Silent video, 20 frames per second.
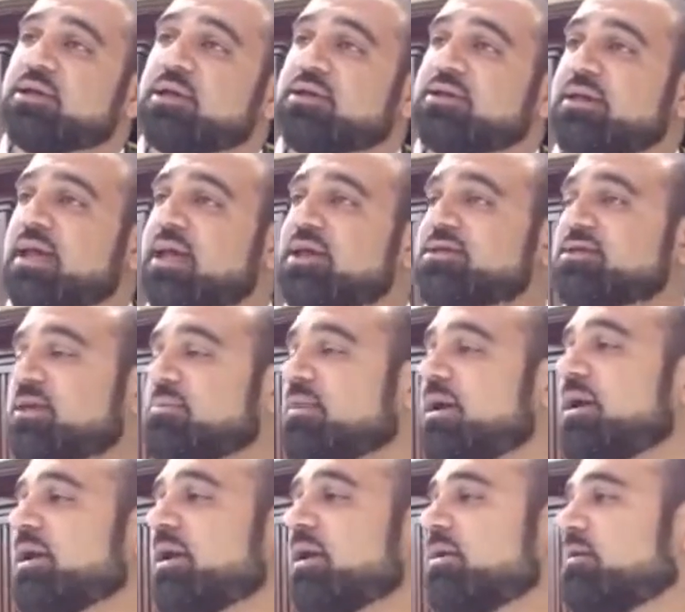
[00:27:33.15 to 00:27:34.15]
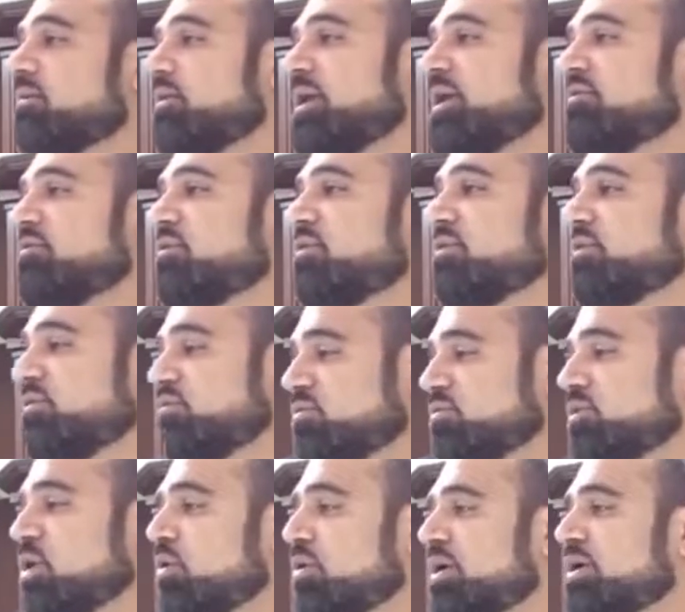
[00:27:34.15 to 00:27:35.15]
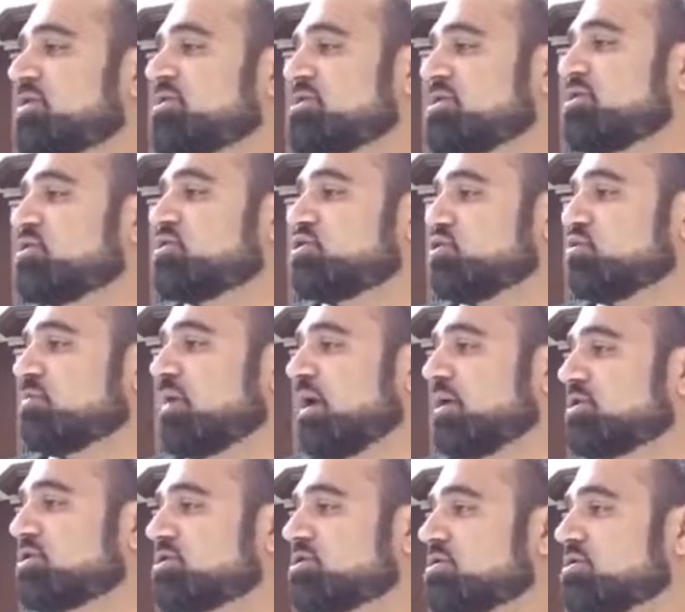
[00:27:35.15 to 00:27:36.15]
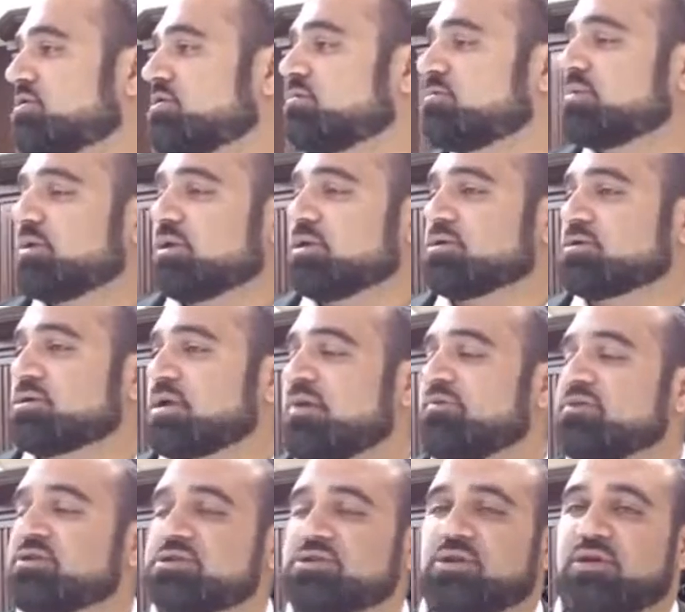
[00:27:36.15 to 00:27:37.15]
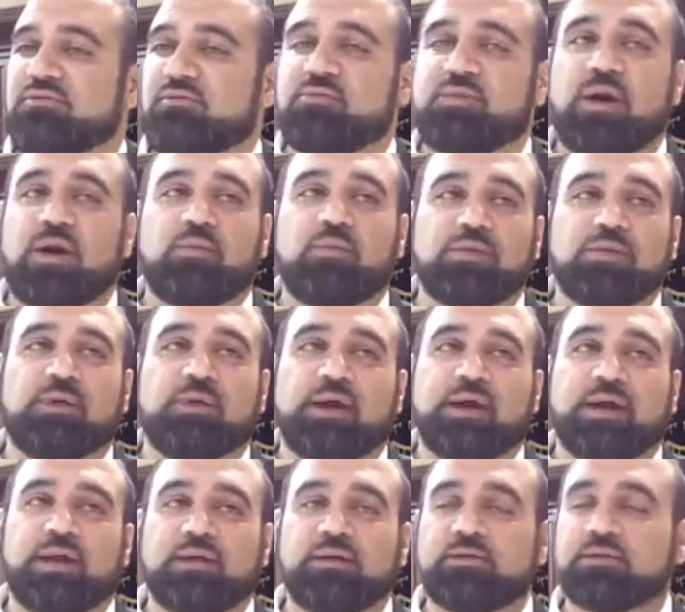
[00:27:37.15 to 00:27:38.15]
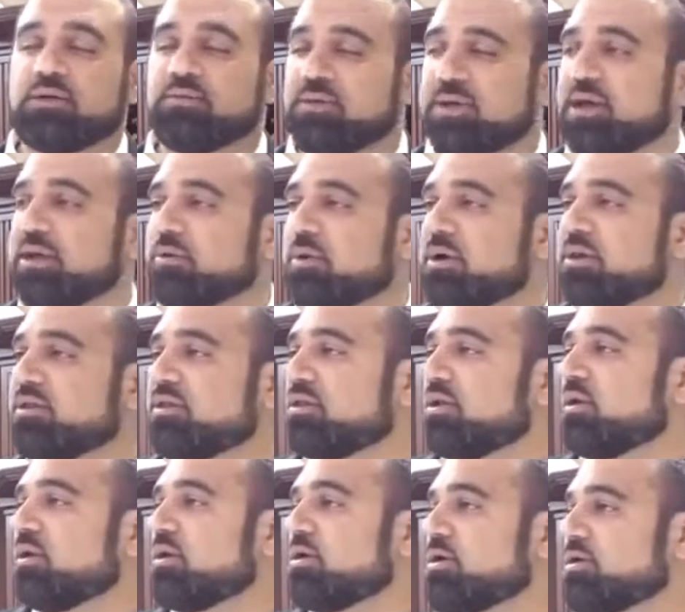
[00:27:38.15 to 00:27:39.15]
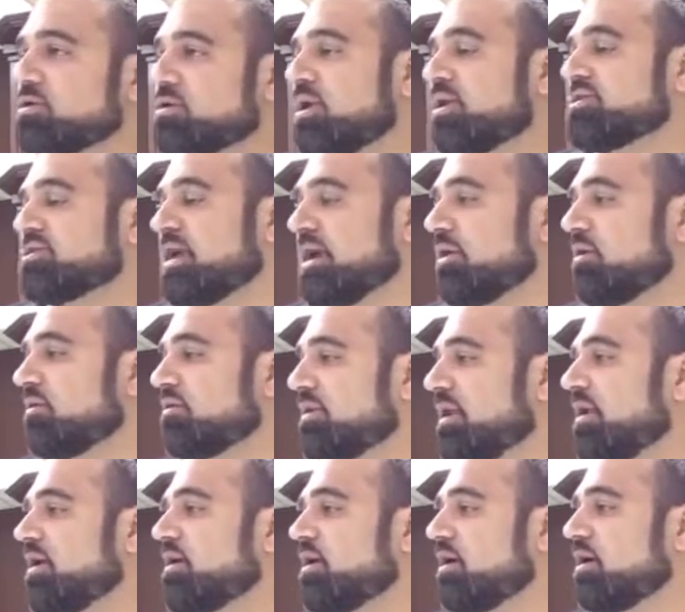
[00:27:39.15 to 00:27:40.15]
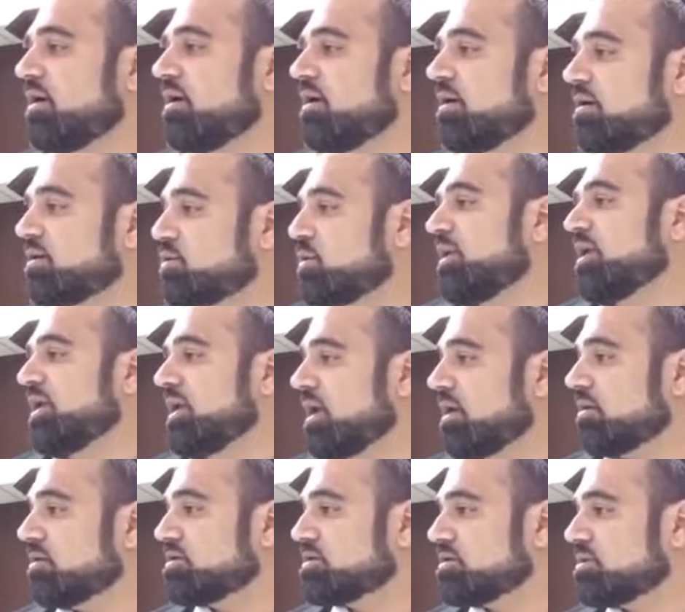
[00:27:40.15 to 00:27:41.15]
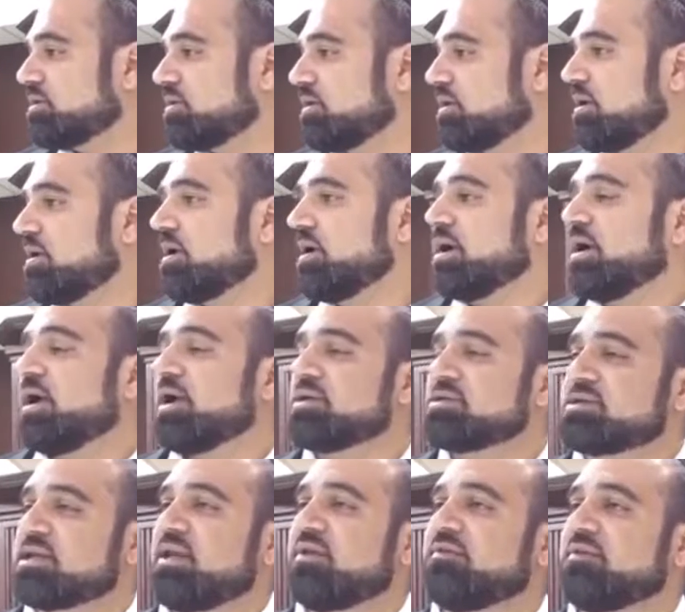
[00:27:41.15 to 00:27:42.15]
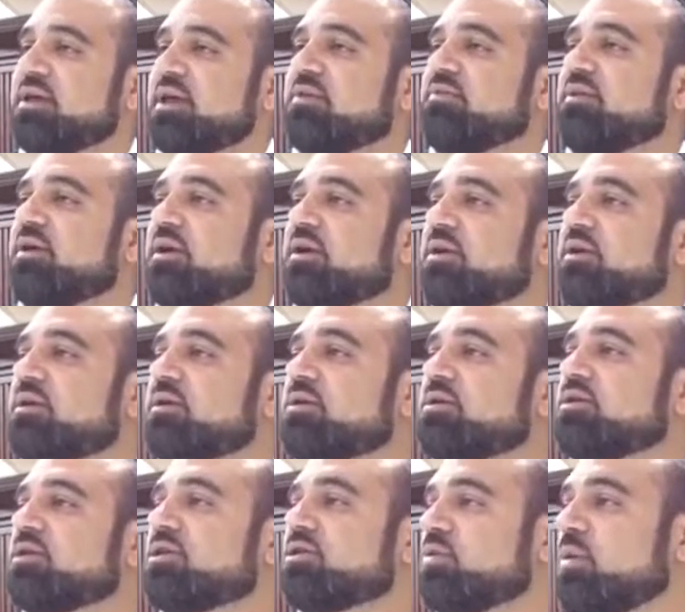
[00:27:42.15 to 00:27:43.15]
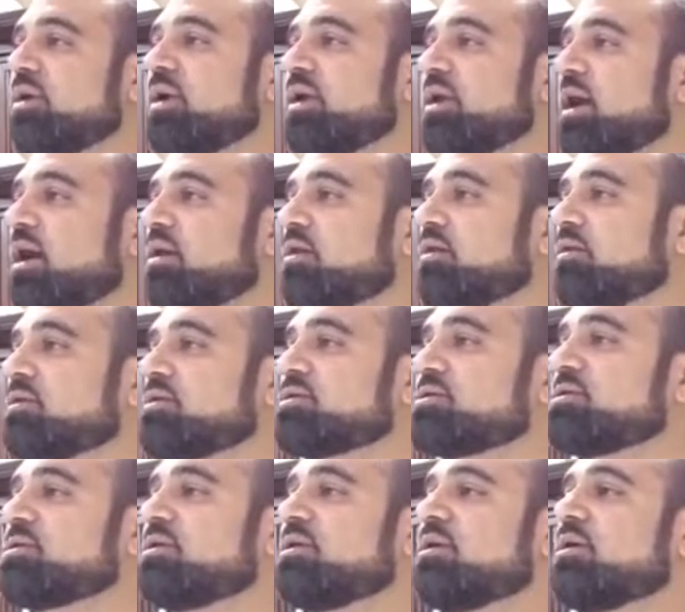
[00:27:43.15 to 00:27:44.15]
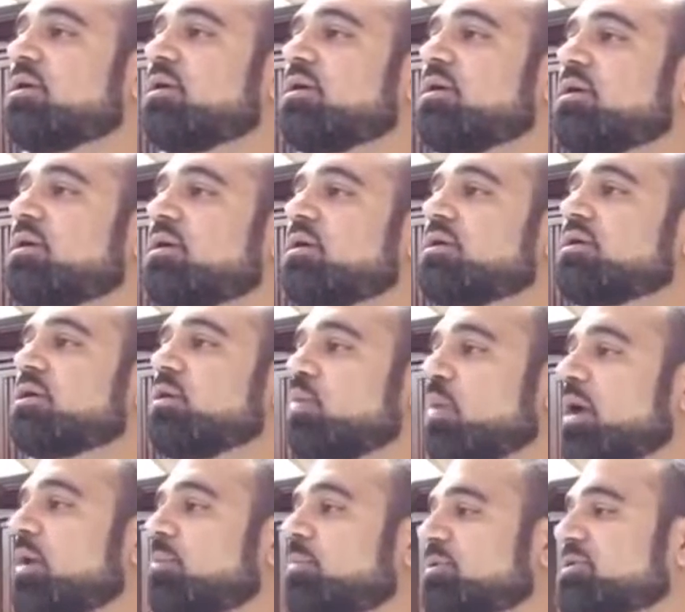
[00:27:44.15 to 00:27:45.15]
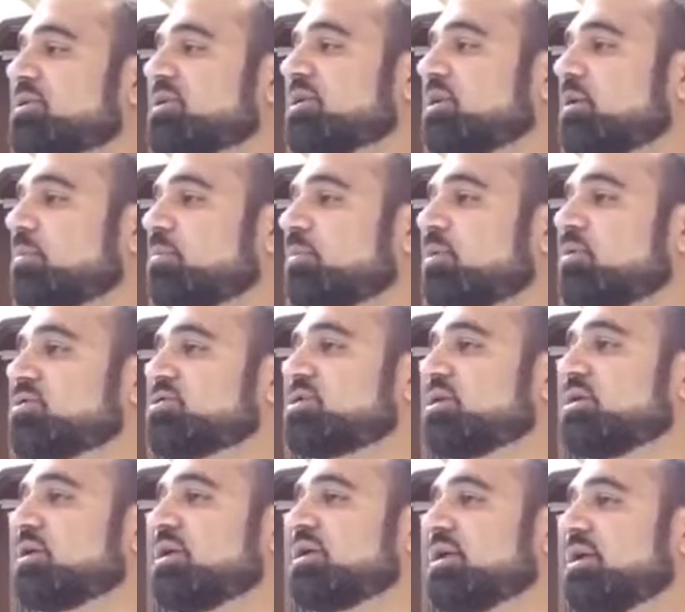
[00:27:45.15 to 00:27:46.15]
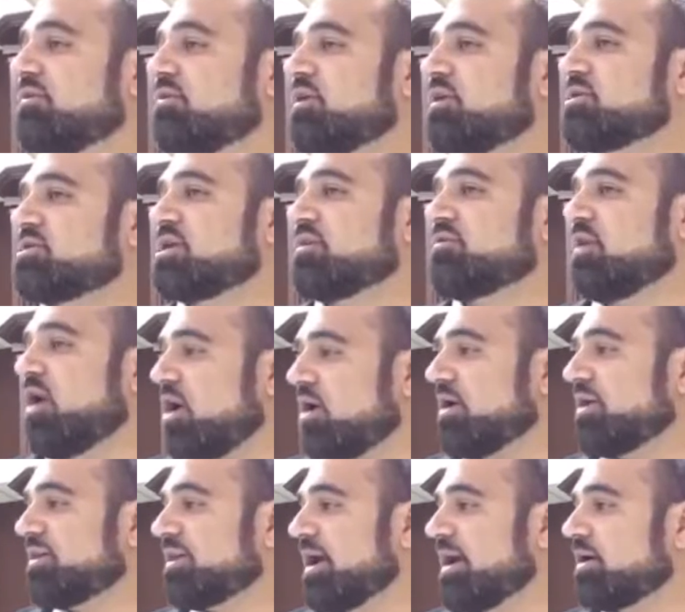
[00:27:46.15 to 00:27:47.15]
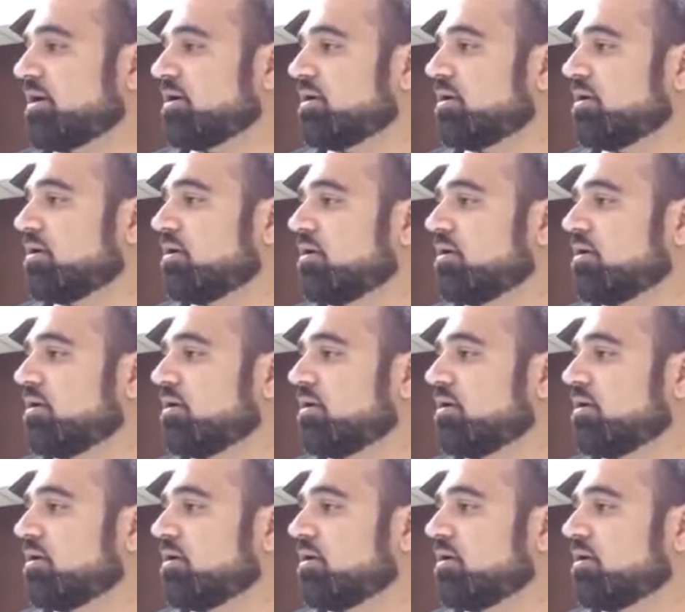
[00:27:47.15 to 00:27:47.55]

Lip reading: then take some money, whatever you don't consider too much, because obviously you have a problem with money to begin with. So let's say, I don't know, take $20. Instead of giving the $20 to one particular person and giving yourself a heart attack,